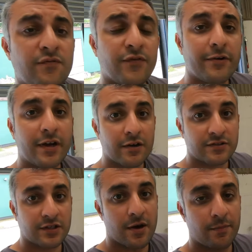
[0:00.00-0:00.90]
Very hard
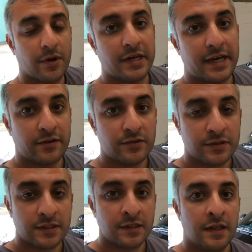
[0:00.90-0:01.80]
to come by now,
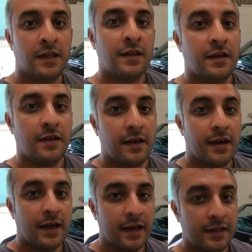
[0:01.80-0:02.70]

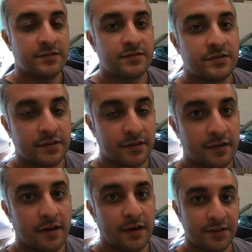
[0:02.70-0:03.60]
and
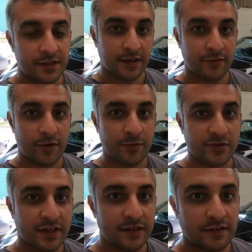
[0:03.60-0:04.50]
I think they
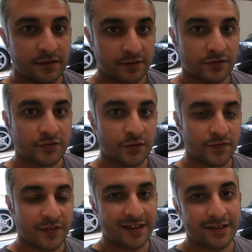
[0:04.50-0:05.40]
represent sort
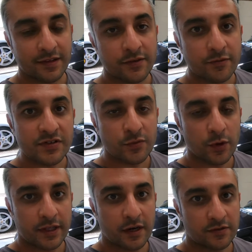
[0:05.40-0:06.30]
of, and the reason
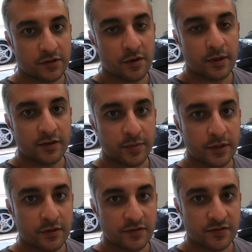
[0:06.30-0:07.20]
why they're hard to come by is
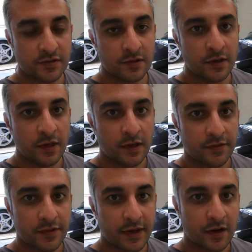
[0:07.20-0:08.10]
because
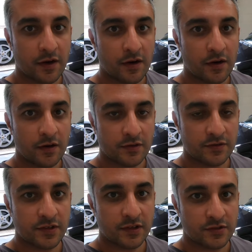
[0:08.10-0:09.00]
they are
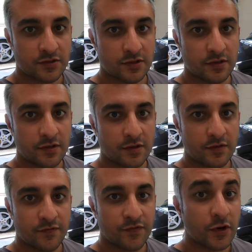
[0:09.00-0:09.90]
such
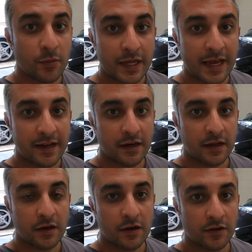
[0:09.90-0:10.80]
phenomenally
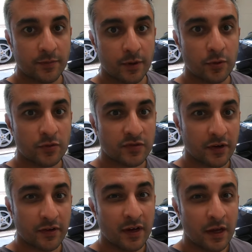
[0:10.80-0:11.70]
handling cars, but
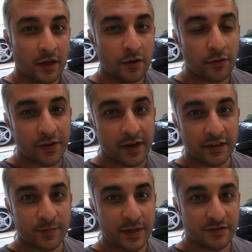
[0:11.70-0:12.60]
also not that
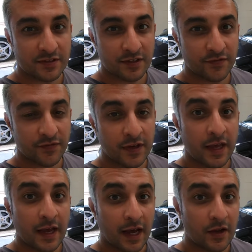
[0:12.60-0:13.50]
expensive
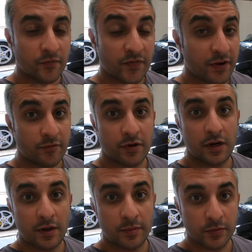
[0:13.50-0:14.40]
and very
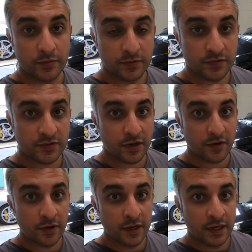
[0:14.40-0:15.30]
reliable.
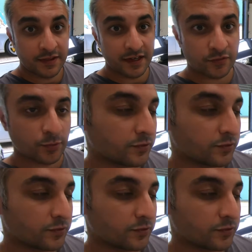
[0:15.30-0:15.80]
So that's